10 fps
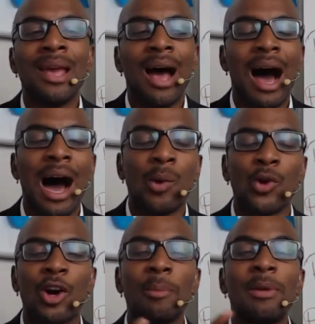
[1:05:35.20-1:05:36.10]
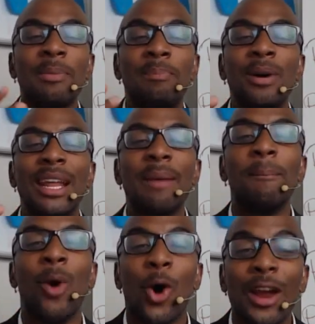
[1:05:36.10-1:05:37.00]
We're going to be putting
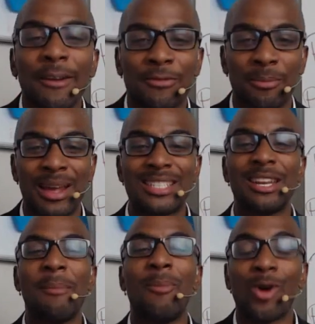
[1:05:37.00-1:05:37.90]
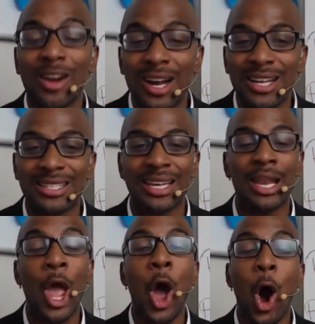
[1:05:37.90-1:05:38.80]
more information and more
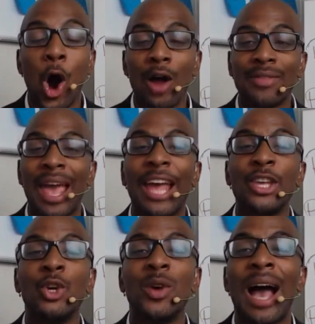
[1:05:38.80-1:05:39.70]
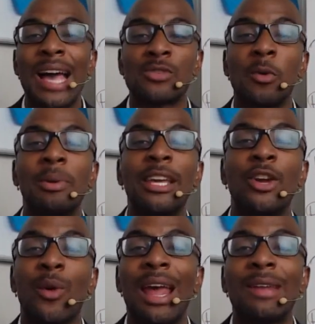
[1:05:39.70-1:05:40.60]
content on that, and you guys will be
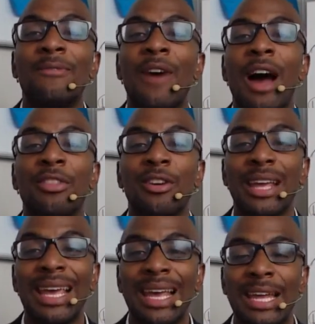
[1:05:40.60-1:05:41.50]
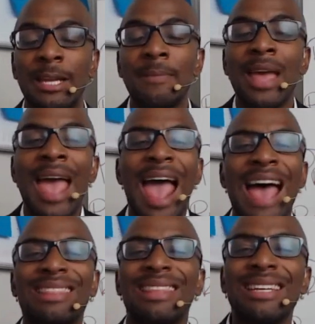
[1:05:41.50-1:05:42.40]
grandfathered in
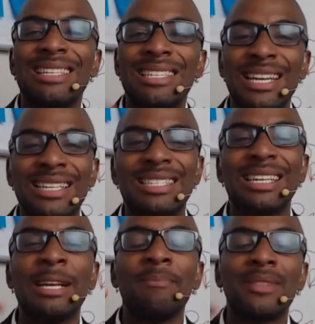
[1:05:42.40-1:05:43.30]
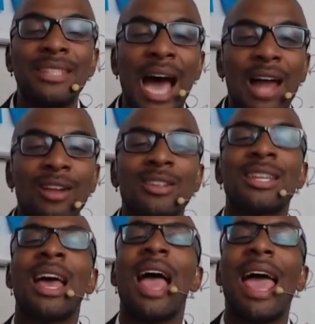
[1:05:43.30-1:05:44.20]
at the $60
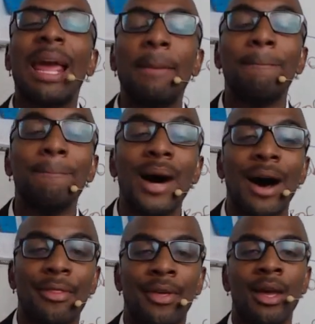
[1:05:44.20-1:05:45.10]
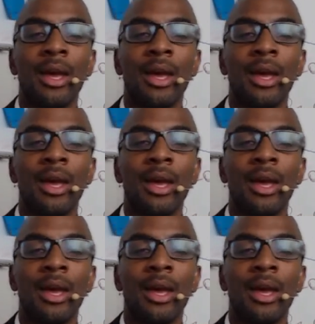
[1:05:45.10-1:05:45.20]
a month